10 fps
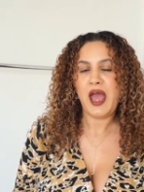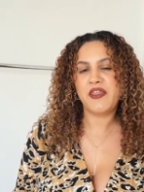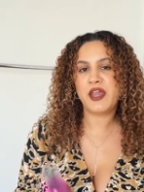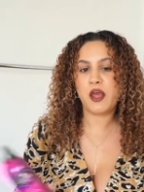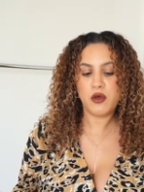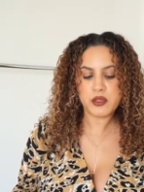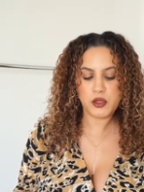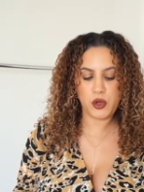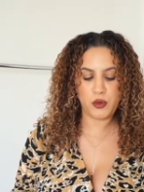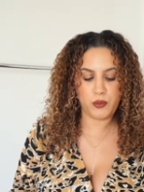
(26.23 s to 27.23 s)
And then I
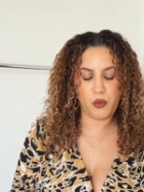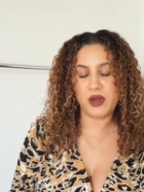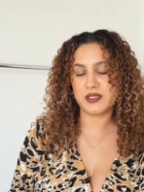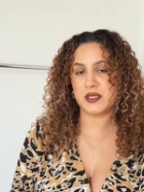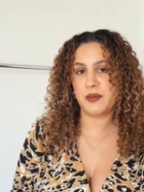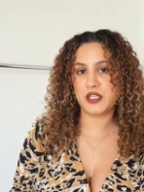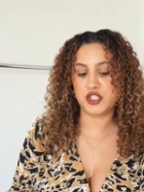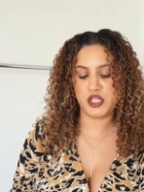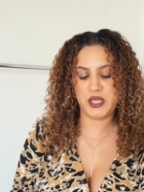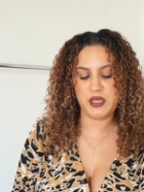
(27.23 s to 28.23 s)
also wanted to
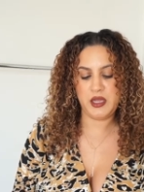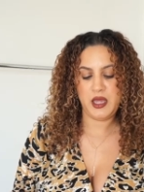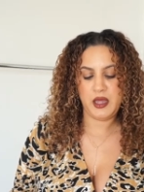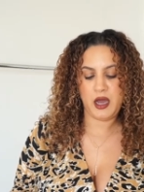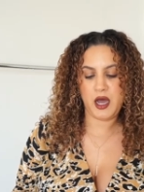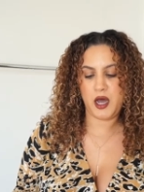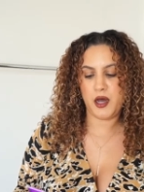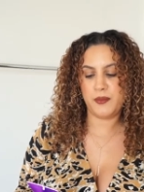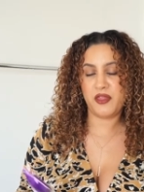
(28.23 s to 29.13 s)
mention um,